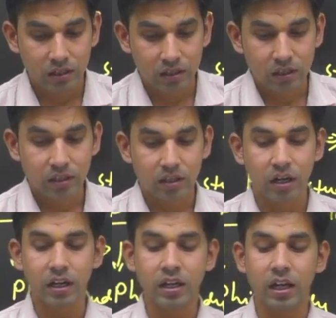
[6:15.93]

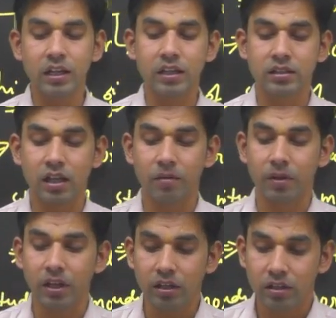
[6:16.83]
critically
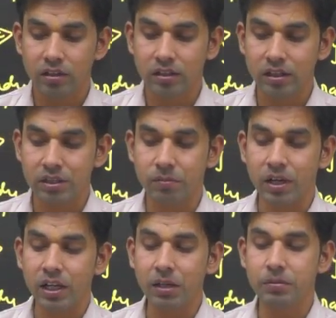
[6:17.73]
examine these
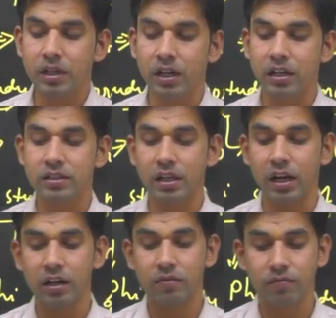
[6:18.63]
beliefs and decide
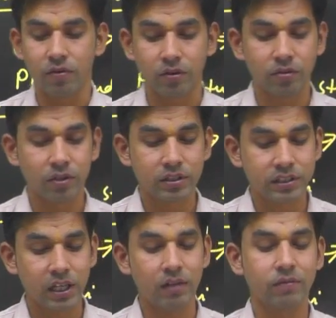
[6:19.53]
for
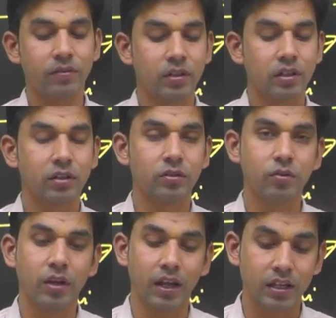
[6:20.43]
yourself, you
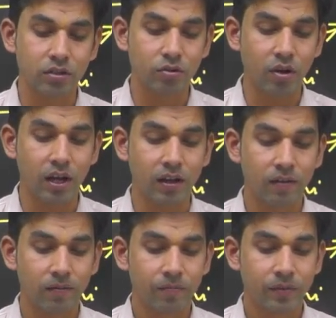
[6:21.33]
can enjoy
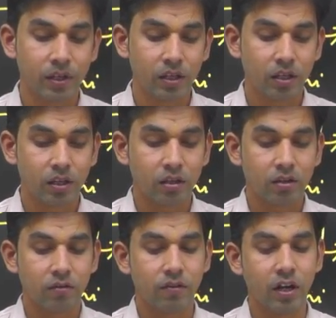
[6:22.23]

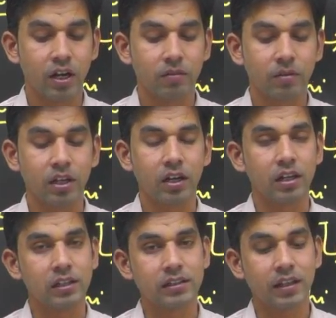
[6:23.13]
freedom in real
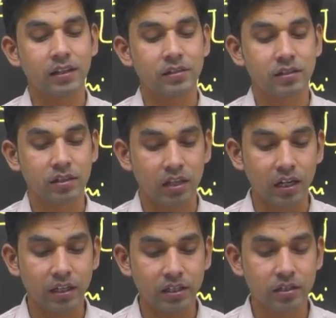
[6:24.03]
sense. That
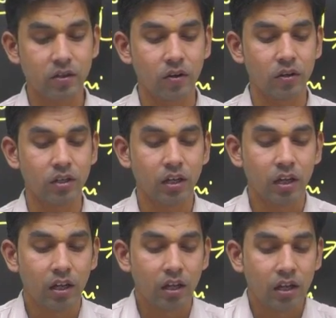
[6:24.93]
is called
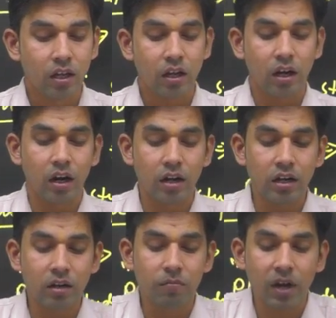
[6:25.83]

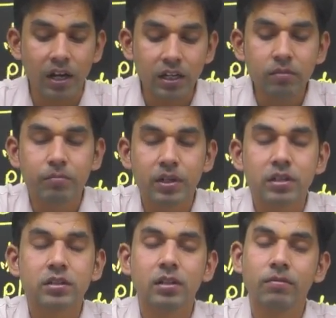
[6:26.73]
undermining
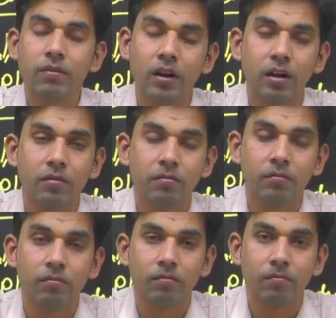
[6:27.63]
personal freedom.
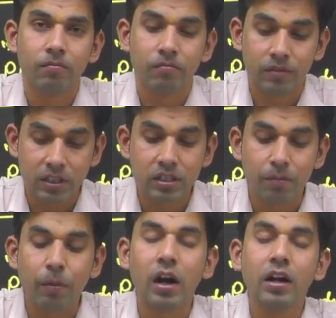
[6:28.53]
This is the
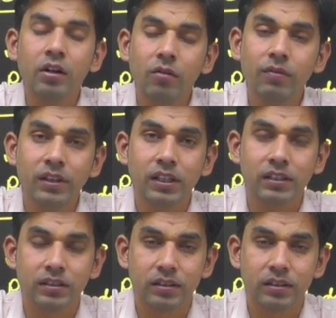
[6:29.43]
part of ethics.